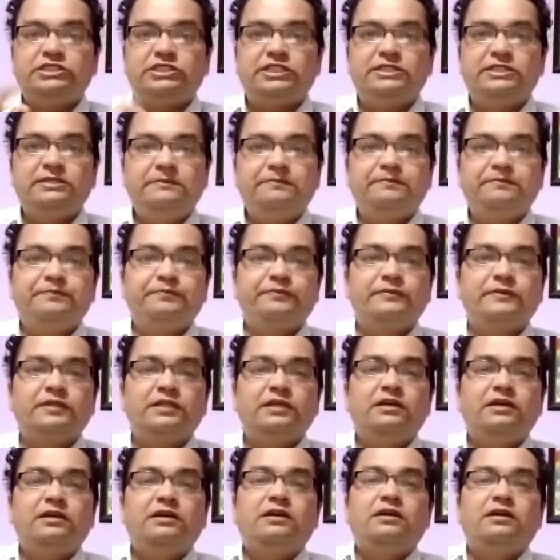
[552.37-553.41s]
whereas
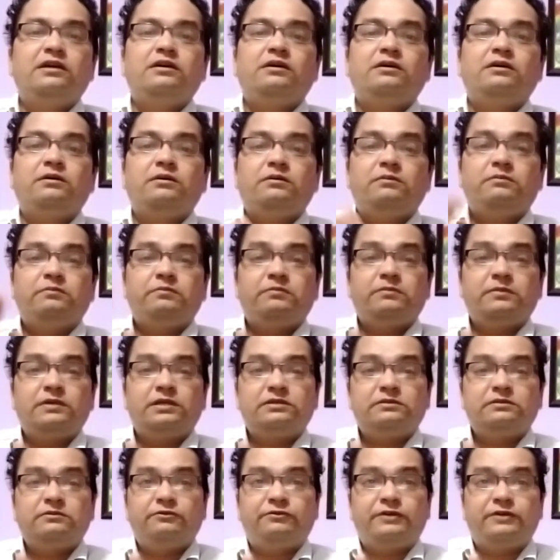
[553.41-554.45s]
this
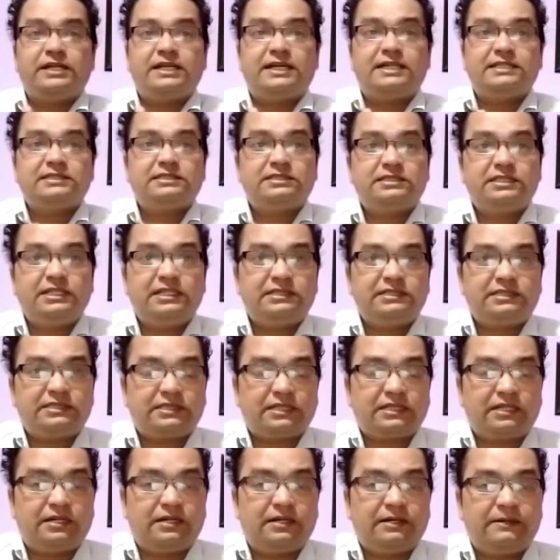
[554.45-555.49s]
FNR
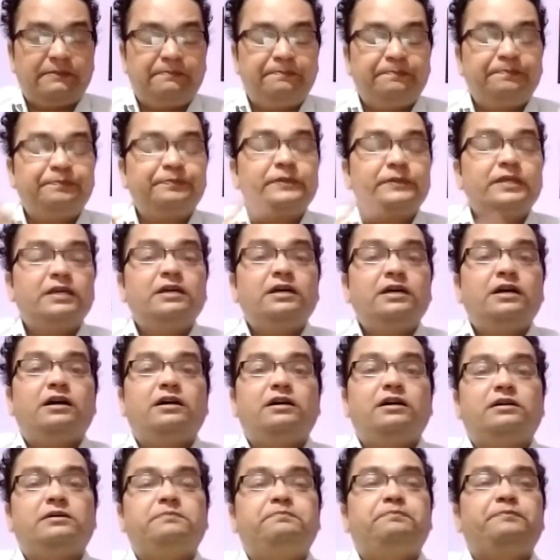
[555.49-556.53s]
system also responds to
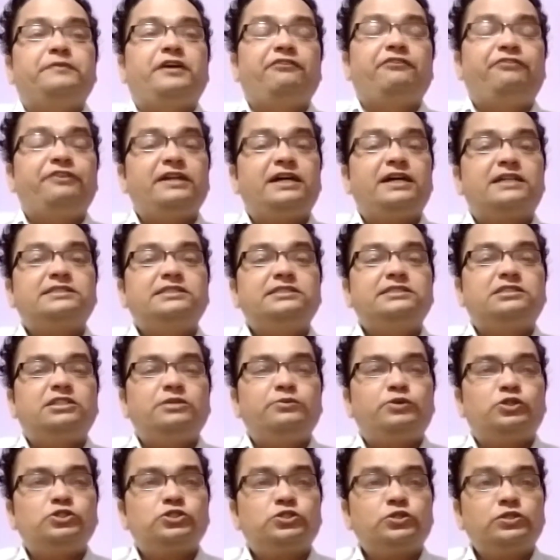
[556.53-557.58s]
the level of
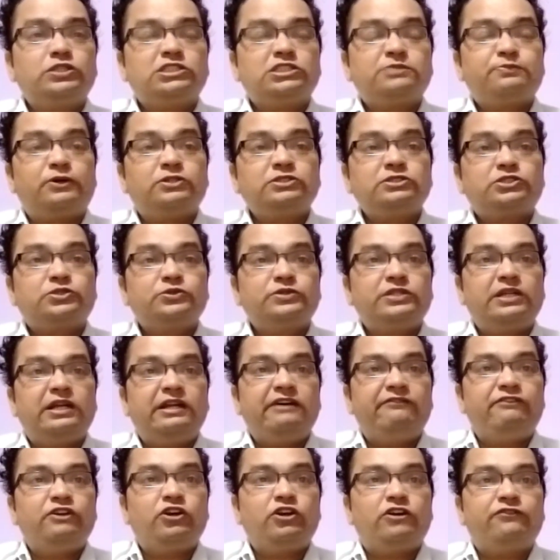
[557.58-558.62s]
oxygen, whereas the
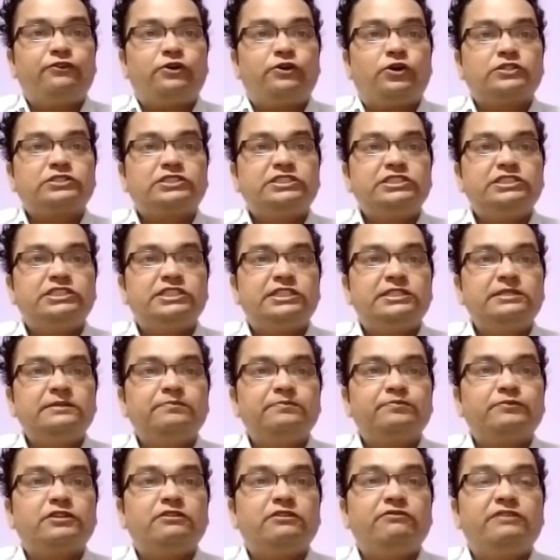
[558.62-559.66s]
NAR system
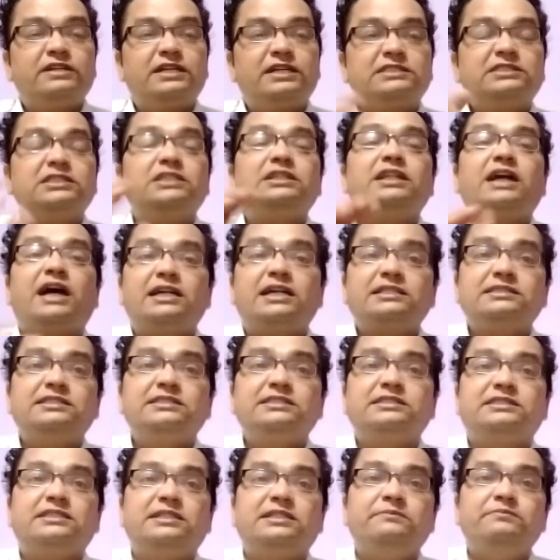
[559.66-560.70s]
responds to the
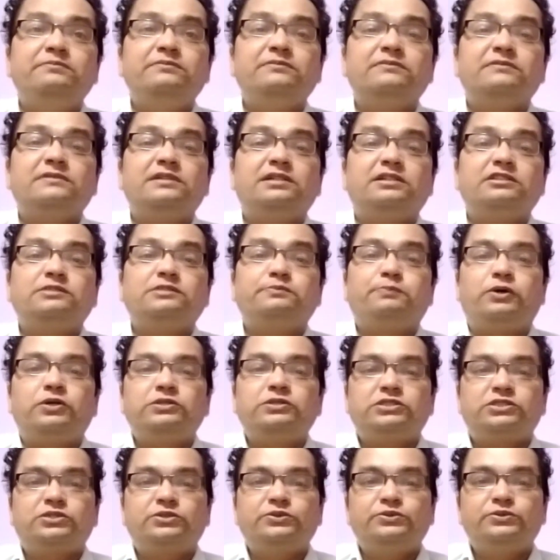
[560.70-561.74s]
level of
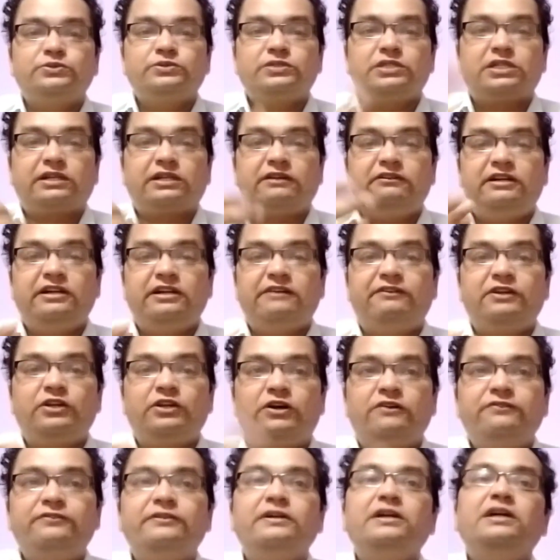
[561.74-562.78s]
the nitrate
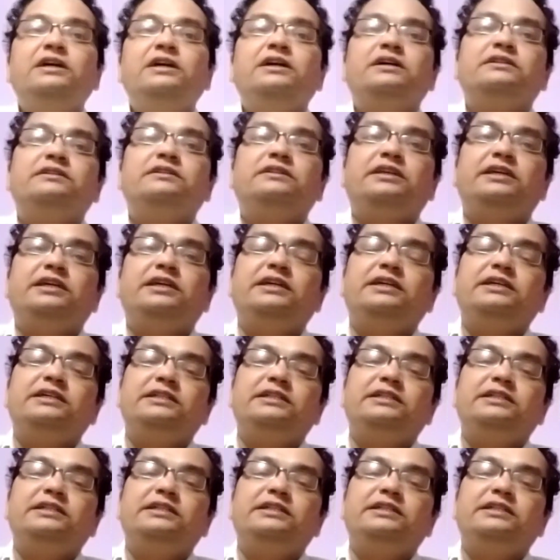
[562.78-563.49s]
and nitrite.